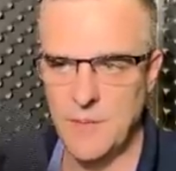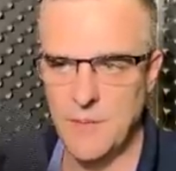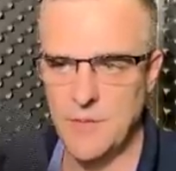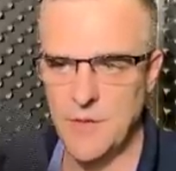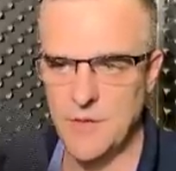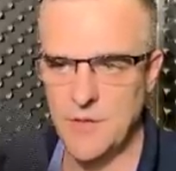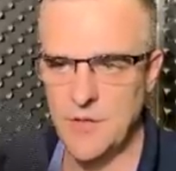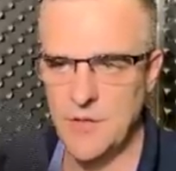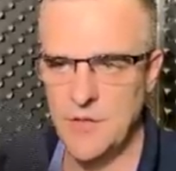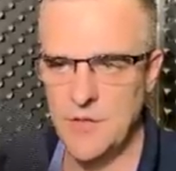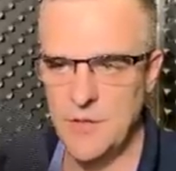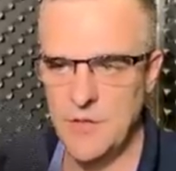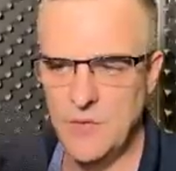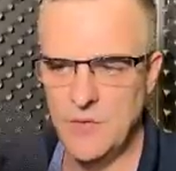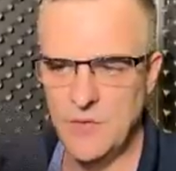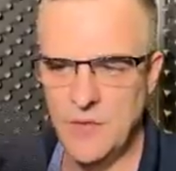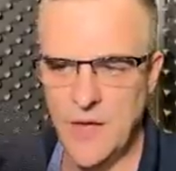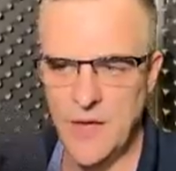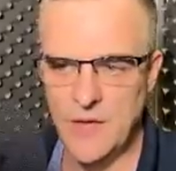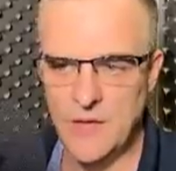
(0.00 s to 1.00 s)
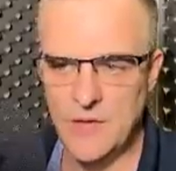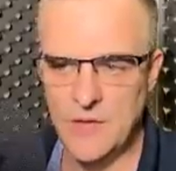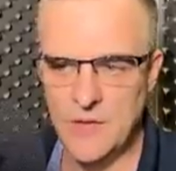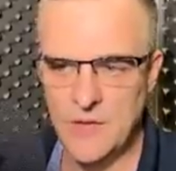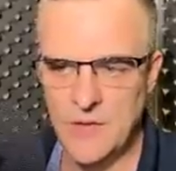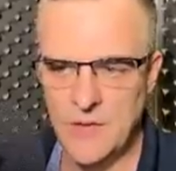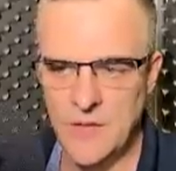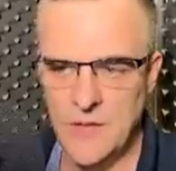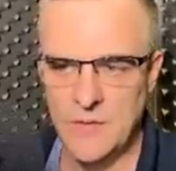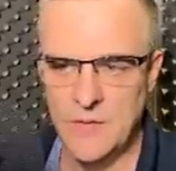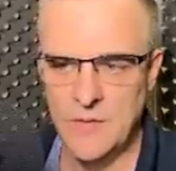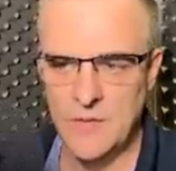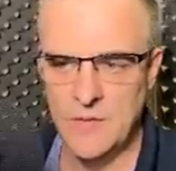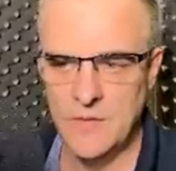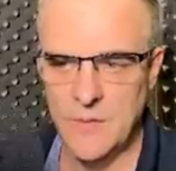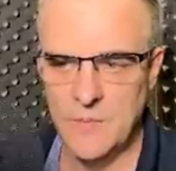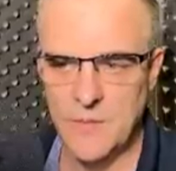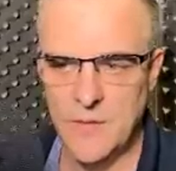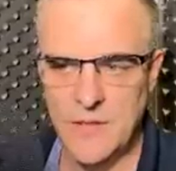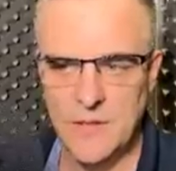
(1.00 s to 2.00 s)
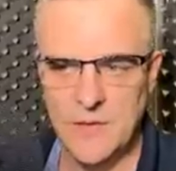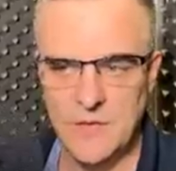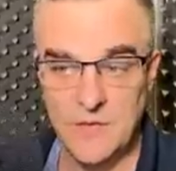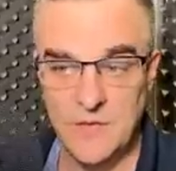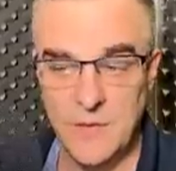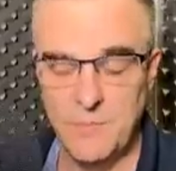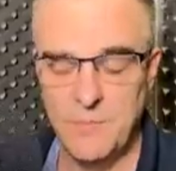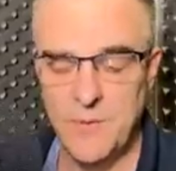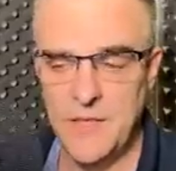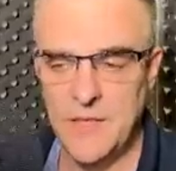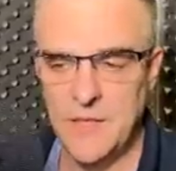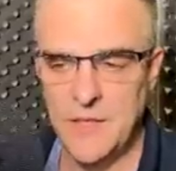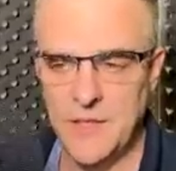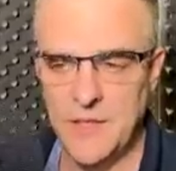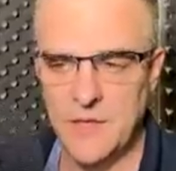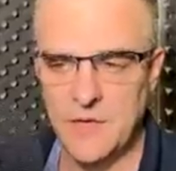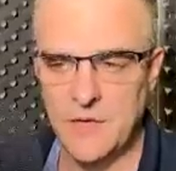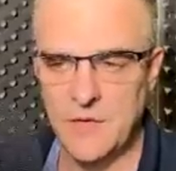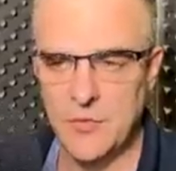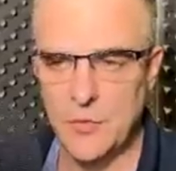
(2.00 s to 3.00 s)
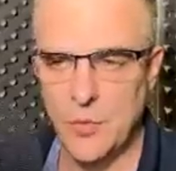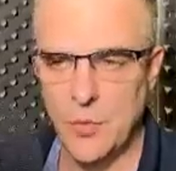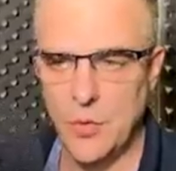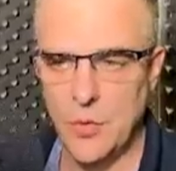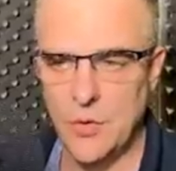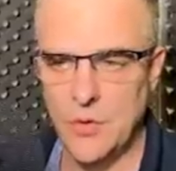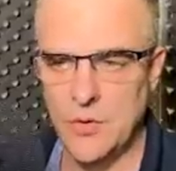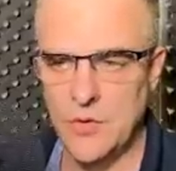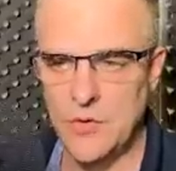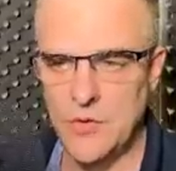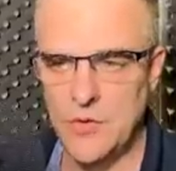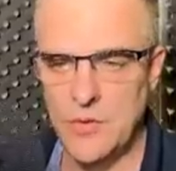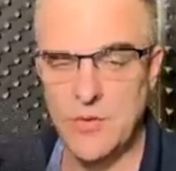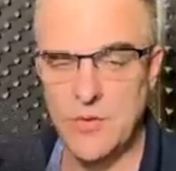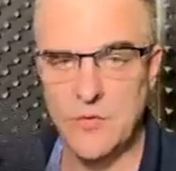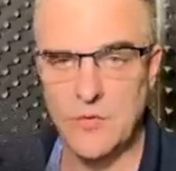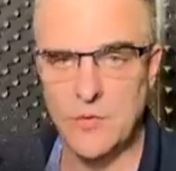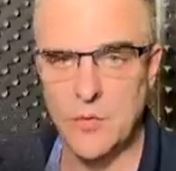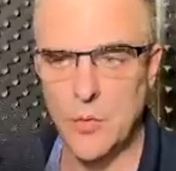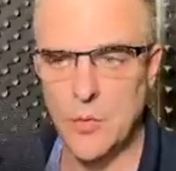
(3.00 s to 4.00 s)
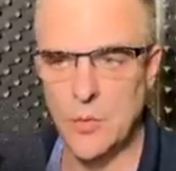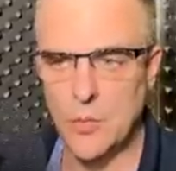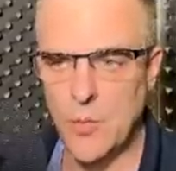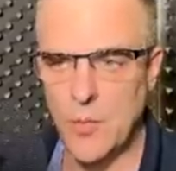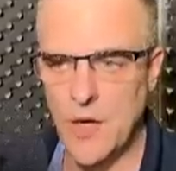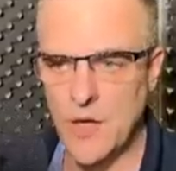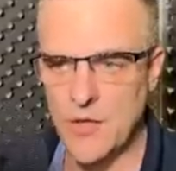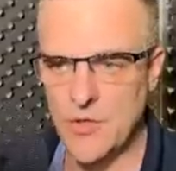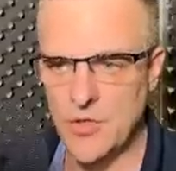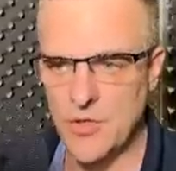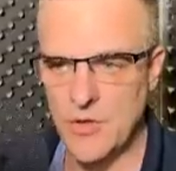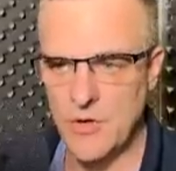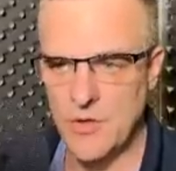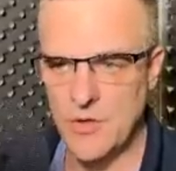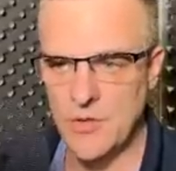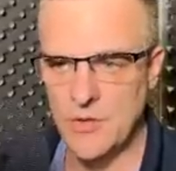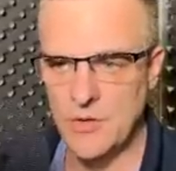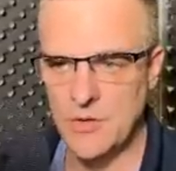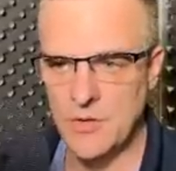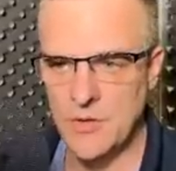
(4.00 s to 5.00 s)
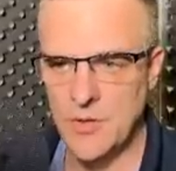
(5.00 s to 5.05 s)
I'm not going to use that, so I'm going to simply click install to install Wireshark.